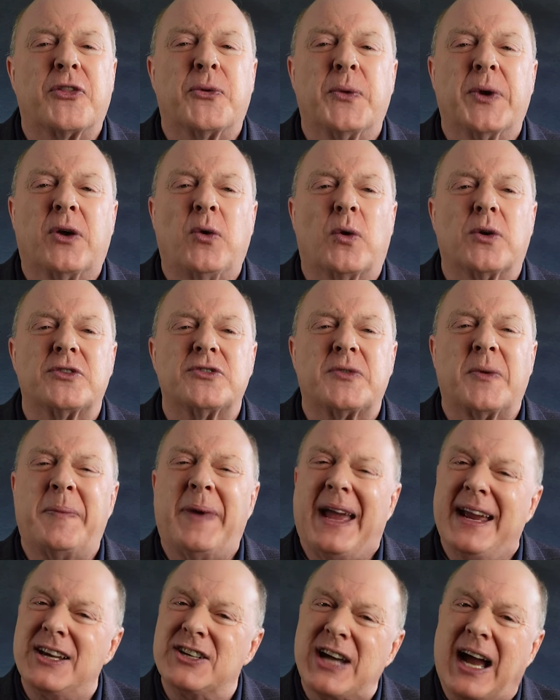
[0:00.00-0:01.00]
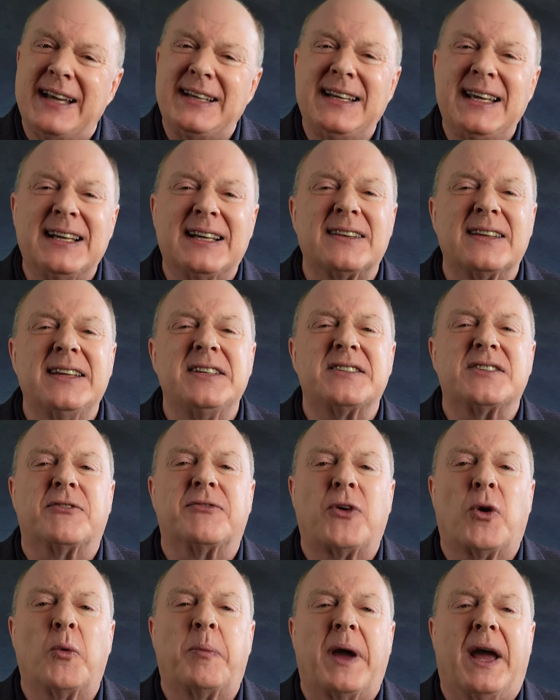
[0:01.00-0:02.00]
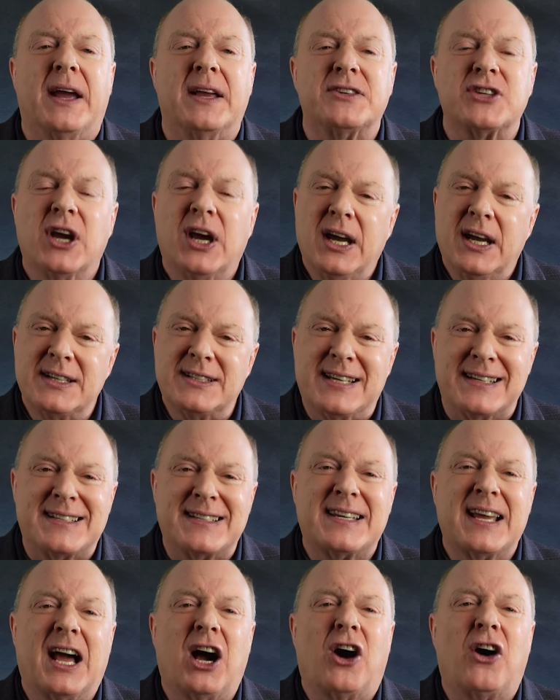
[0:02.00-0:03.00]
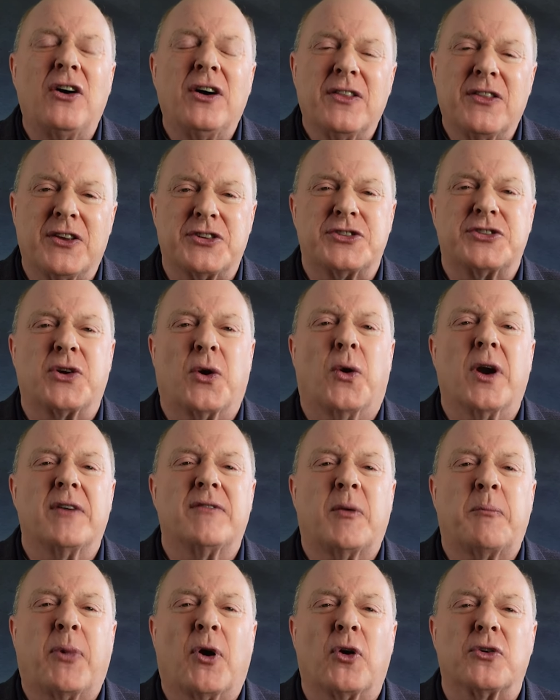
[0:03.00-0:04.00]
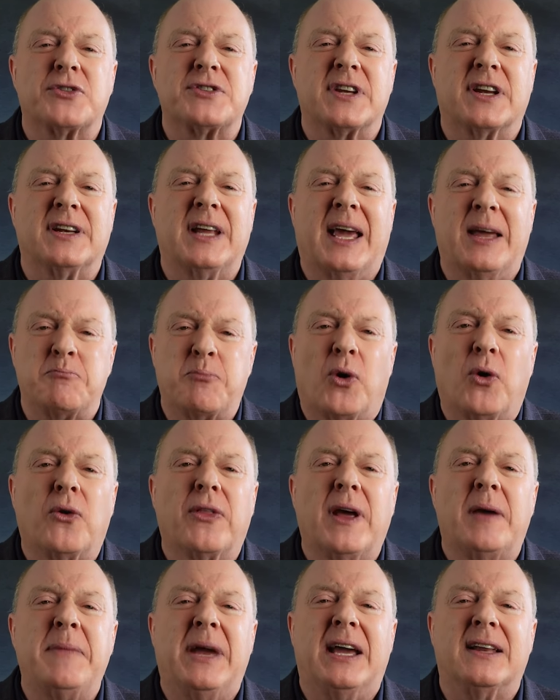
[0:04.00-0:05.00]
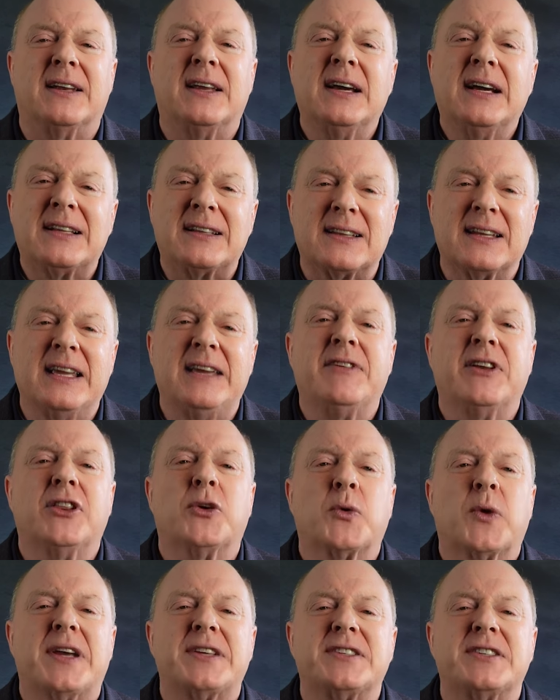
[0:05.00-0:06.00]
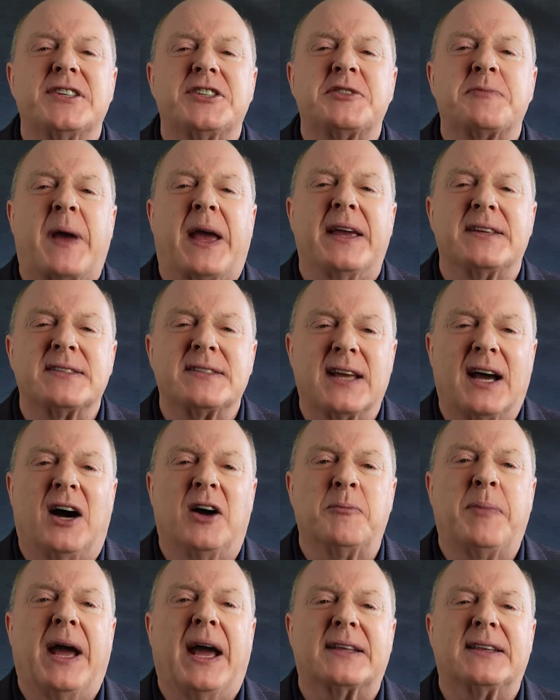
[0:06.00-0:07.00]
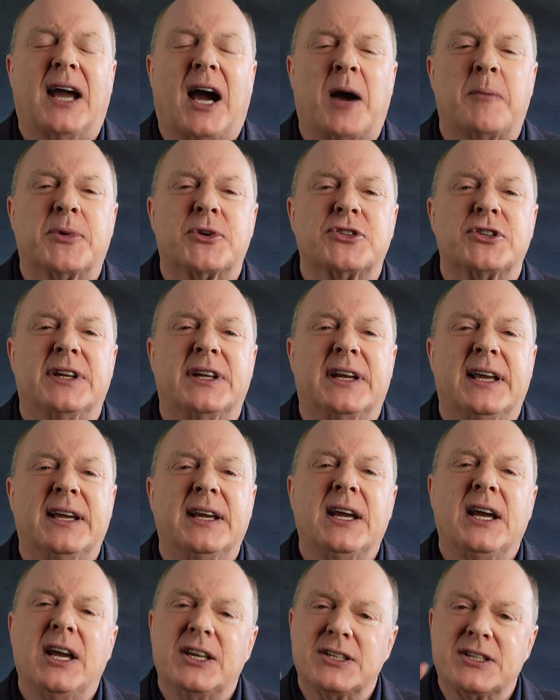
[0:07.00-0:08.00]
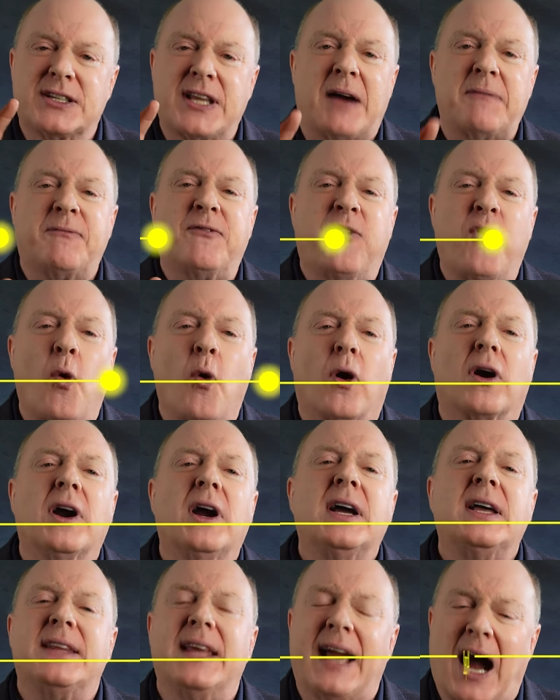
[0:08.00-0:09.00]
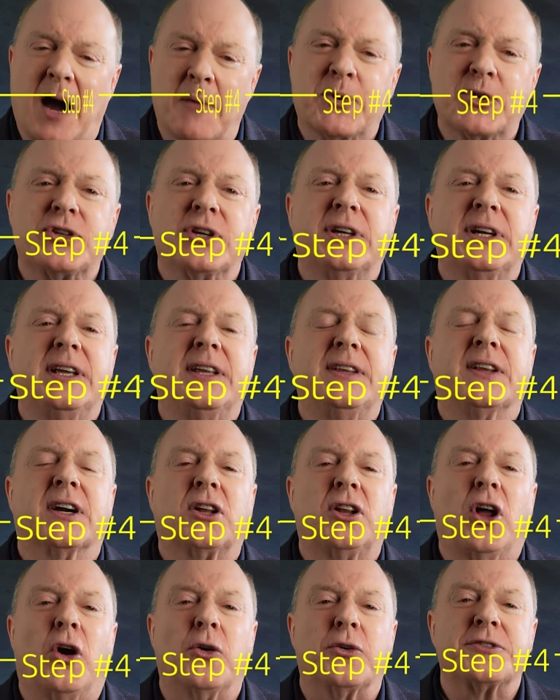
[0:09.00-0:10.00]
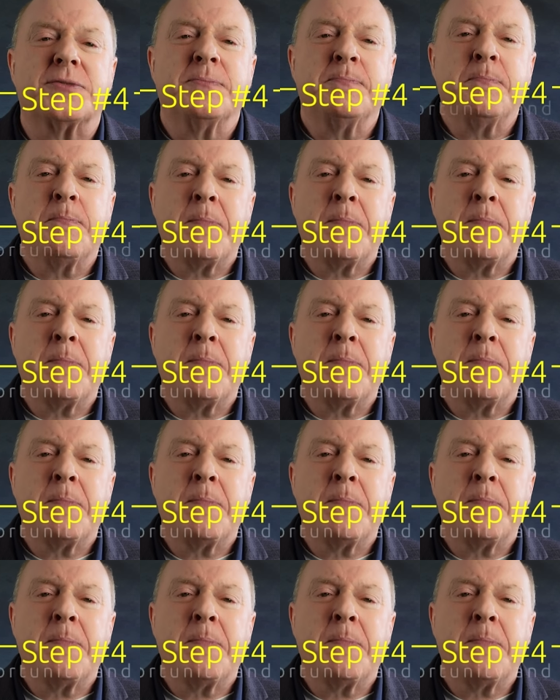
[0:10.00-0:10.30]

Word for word: three-quarters of a page. I need at least a full page to tell the story of a person and pull them in, leaving the rest of the space to unpack the opportunity. Step 4, the opportunity in the close.